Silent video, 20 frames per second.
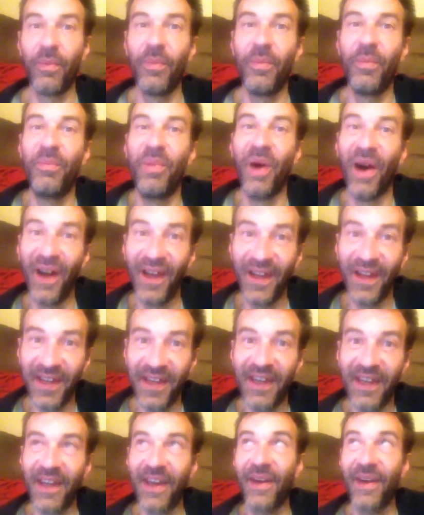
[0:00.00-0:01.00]
but
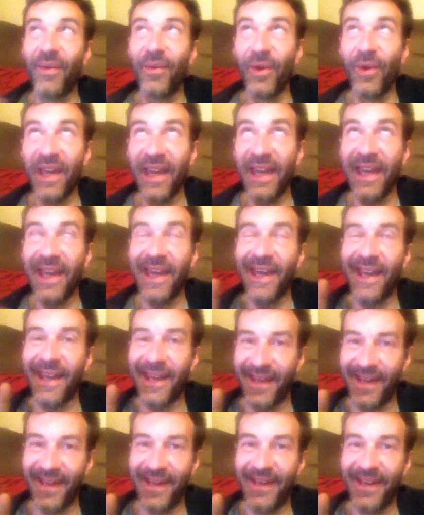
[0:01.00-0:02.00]
you know we get
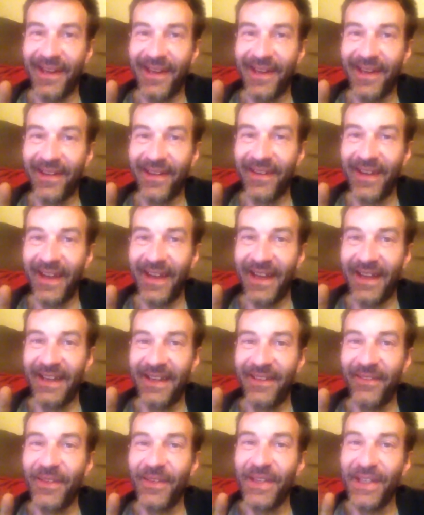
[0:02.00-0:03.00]
it all right
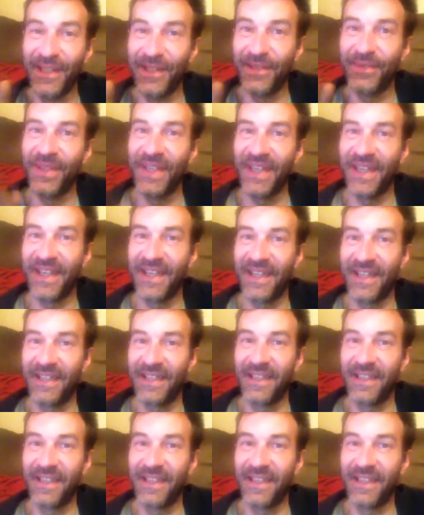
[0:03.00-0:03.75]
we do get it